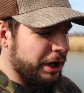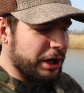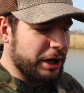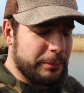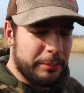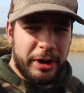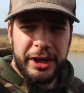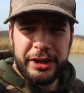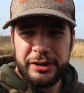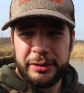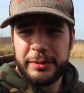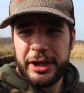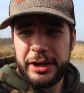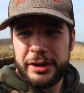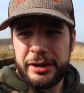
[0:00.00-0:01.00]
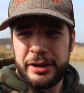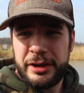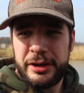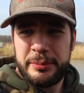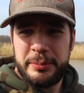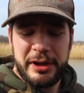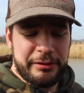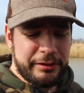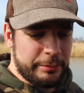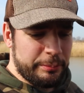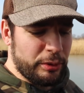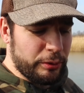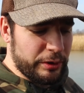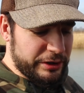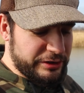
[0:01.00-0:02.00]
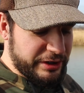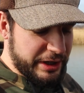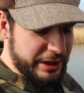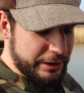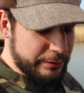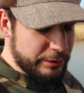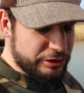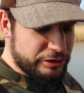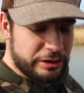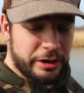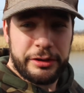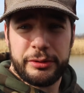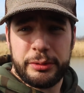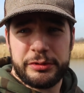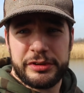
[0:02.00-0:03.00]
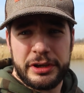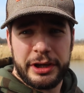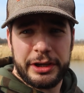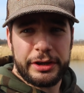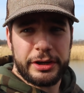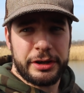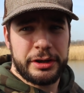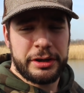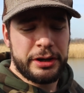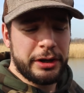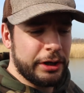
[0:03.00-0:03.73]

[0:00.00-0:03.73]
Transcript: I ended up getting a bit of an aborted take, which I thought was a liner,